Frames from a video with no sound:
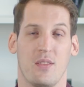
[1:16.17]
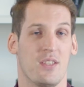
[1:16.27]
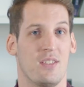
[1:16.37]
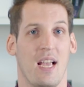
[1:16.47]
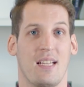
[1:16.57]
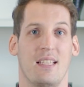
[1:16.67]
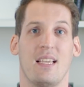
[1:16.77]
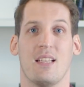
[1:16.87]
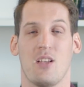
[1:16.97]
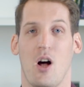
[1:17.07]
This technique
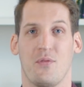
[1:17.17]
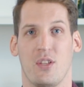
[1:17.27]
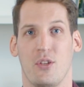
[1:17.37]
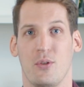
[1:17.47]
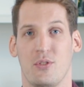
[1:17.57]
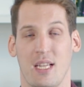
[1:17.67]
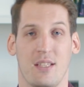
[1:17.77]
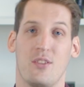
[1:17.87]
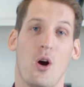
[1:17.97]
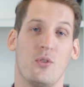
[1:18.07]
is often used
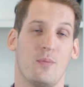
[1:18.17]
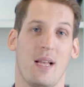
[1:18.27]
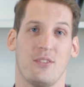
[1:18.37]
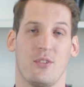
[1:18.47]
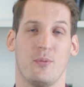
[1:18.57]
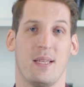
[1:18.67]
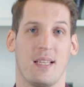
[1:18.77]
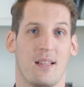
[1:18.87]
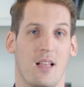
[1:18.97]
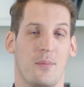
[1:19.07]
in Toastmaster
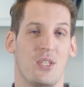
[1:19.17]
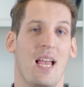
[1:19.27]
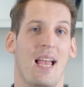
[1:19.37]
speaking clubs,